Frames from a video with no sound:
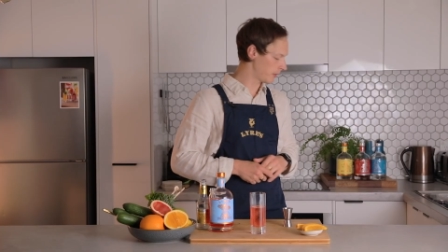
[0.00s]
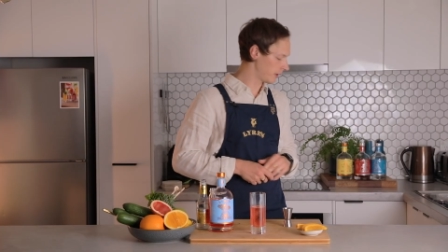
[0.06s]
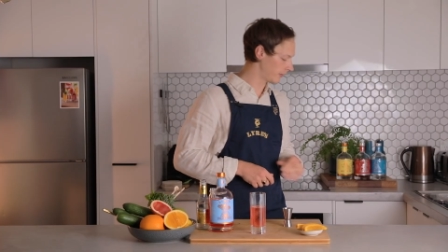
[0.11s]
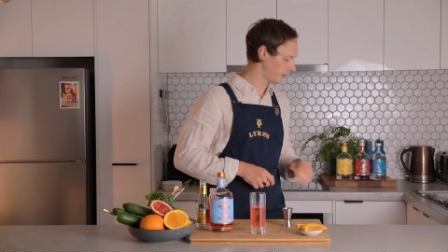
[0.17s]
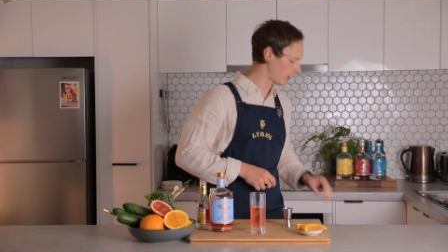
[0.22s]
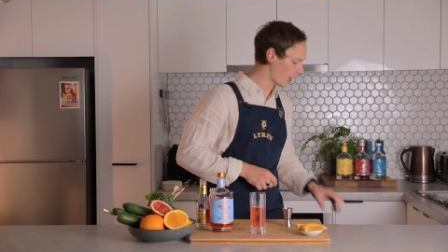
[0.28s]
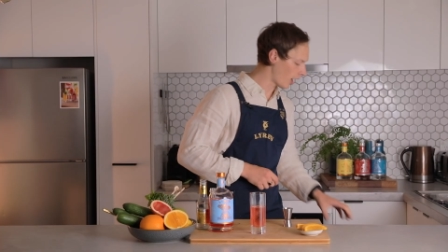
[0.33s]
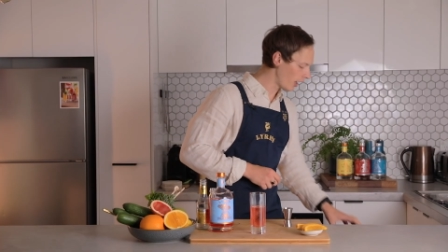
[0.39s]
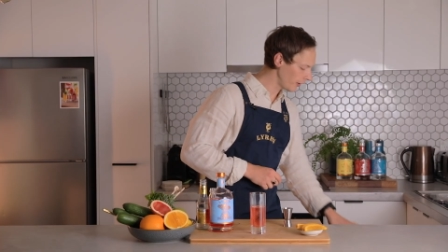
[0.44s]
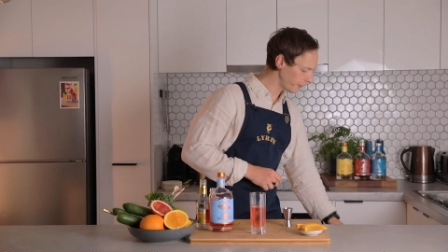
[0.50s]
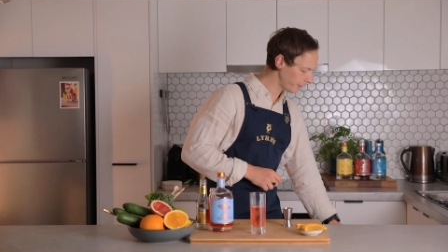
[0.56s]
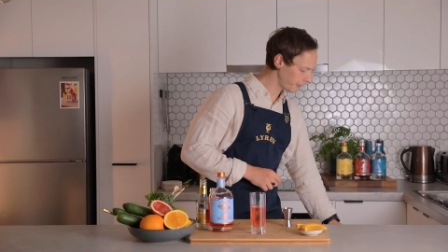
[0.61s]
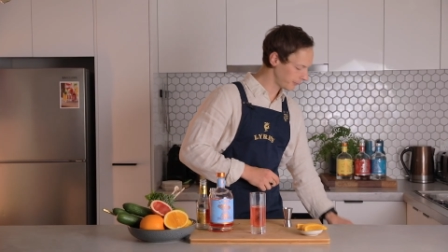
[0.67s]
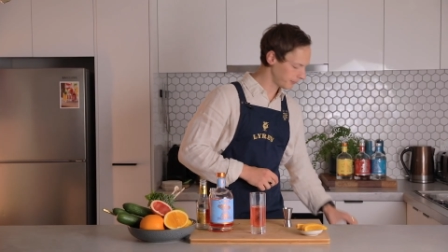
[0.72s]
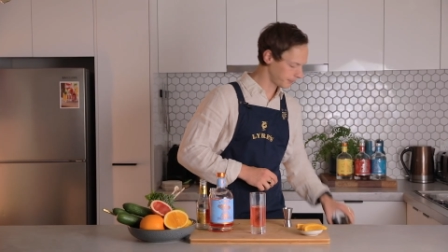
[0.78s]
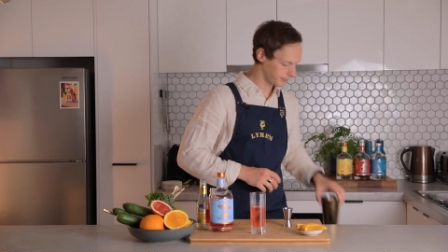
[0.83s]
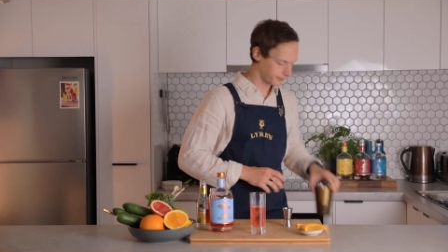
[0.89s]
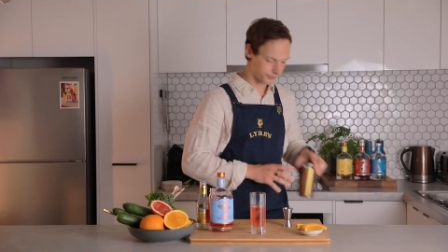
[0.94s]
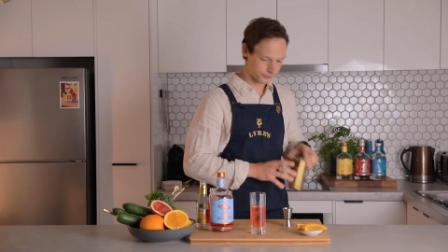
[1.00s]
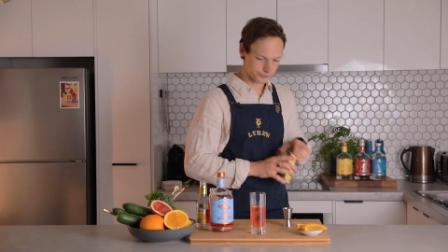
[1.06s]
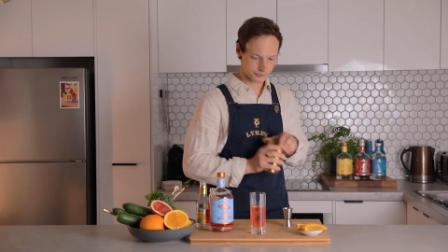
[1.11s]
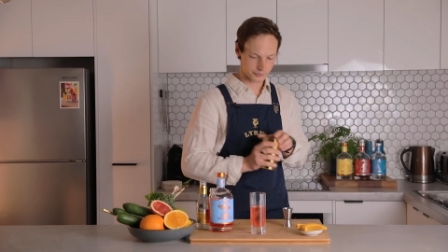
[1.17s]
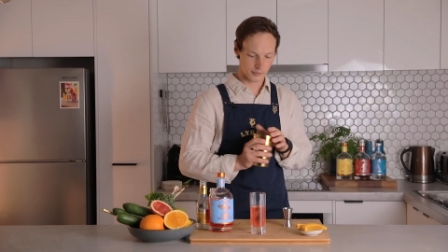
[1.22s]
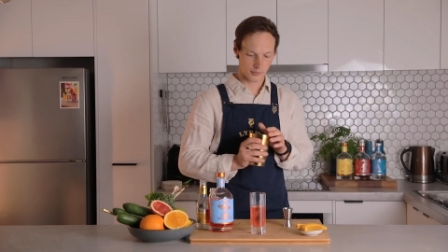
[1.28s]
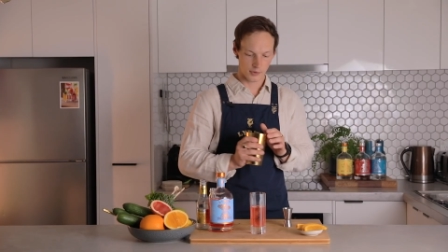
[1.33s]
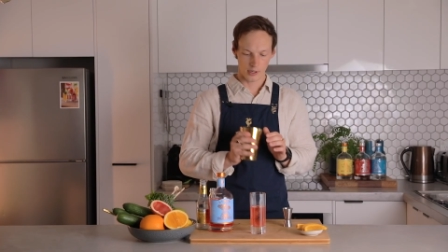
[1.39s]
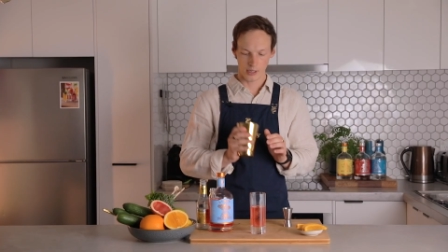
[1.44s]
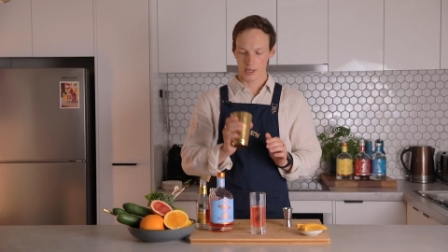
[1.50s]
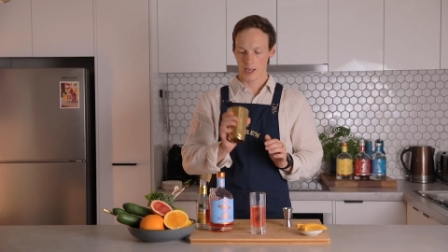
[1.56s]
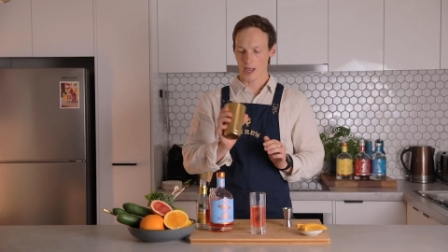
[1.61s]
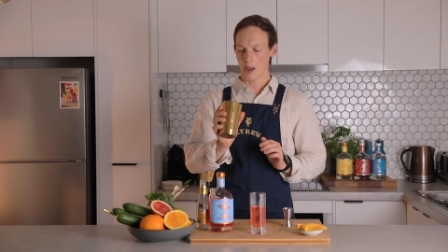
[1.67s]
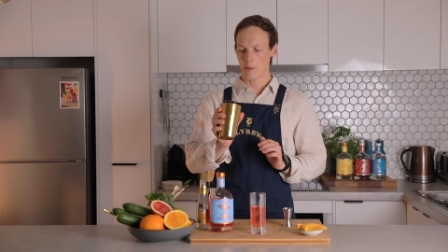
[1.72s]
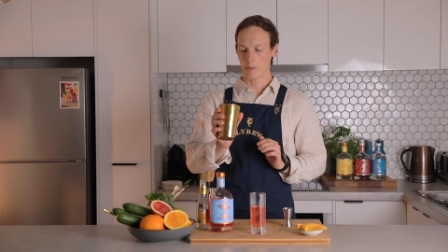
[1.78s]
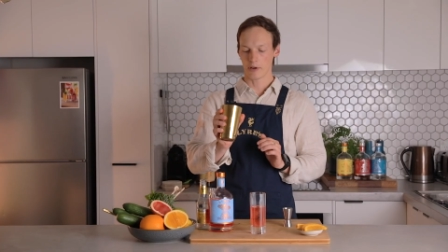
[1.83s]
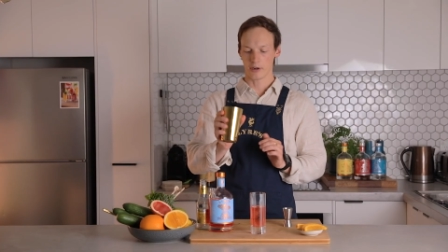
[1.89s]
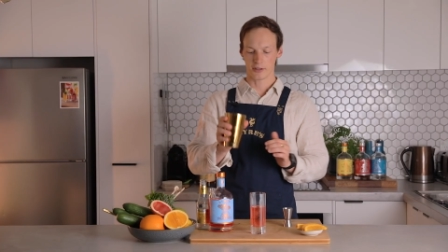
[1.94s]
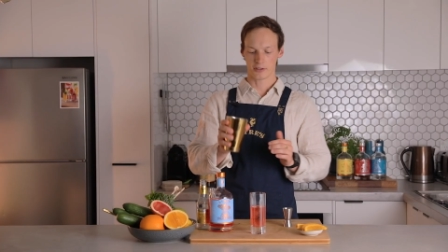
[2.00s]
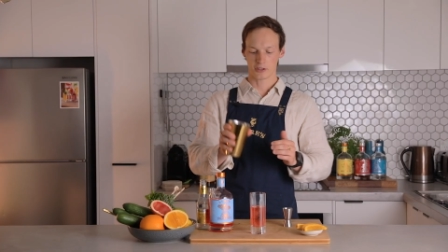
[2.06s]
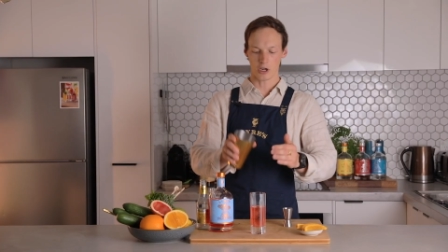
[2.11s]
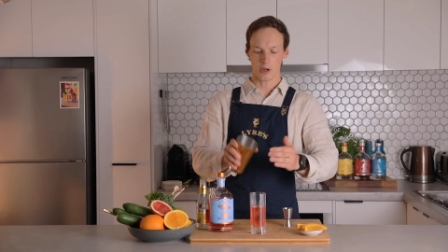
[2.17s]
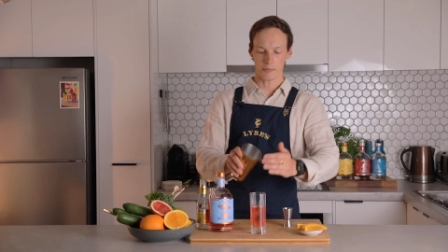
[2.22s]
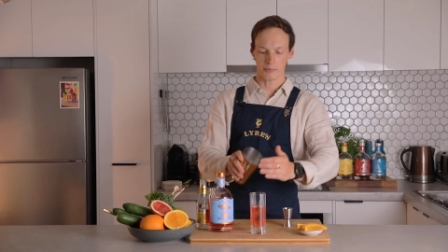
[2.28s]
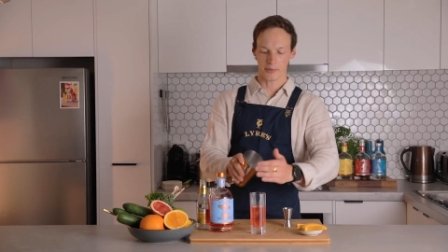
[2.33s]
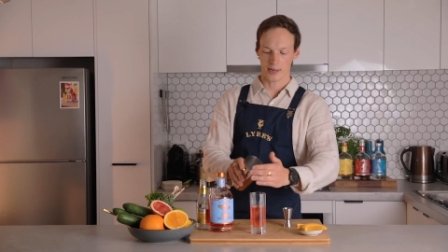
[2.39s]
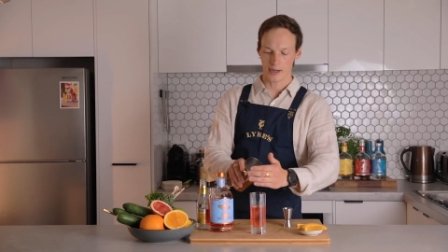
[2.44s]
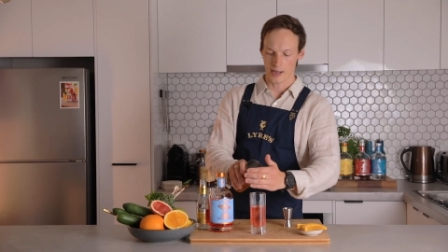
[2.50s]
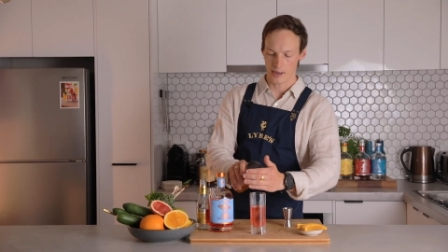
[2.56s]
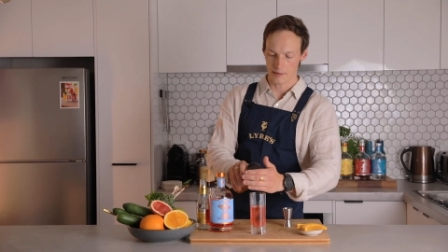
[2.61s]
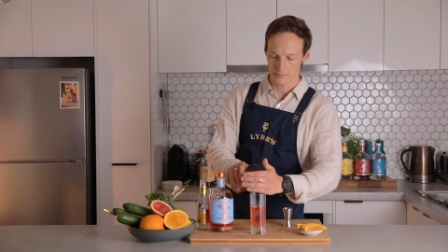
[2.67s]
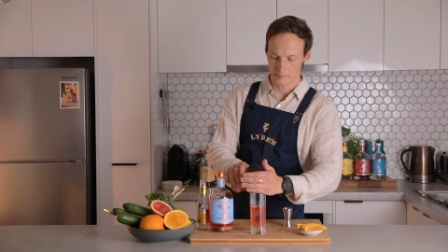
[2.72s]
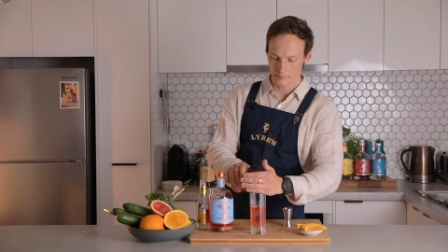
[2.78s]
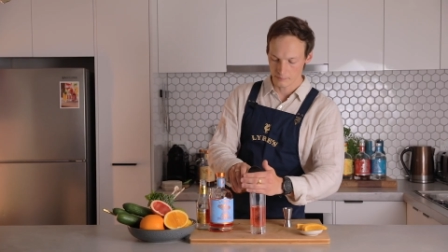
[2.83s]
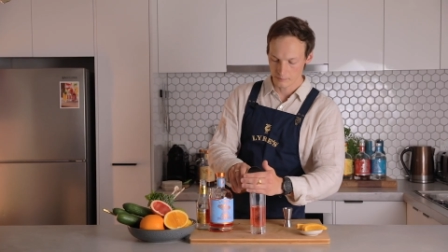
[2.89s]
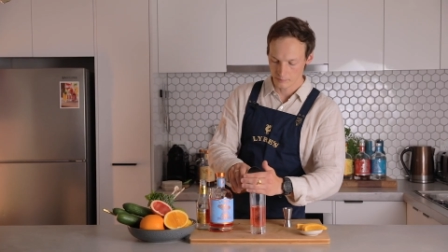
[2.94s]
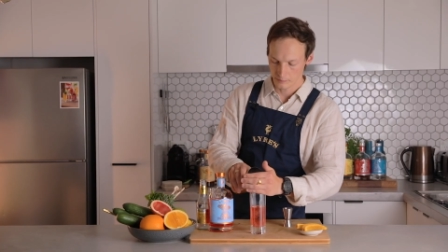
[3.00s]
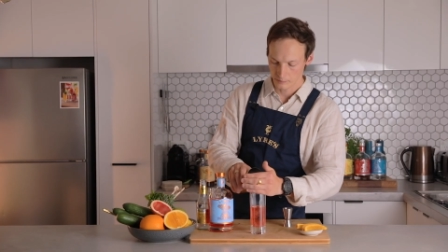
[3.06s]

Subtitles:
bit of life. And we're going to top that up